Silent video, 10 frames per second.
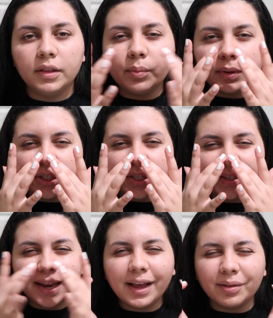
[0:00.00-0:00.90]
They really just
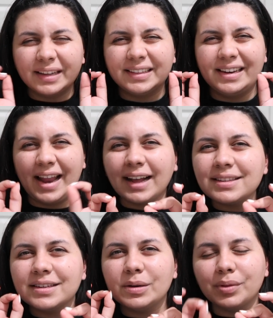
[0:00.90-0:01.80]
take out like the
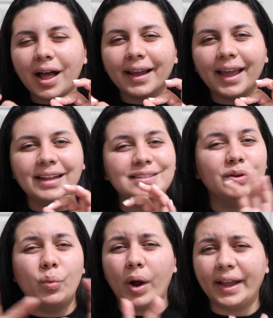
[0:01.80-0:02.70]
nasty blackheads
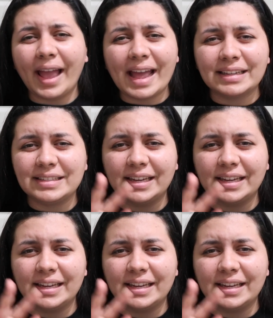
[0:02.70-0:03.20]
and whiteheads,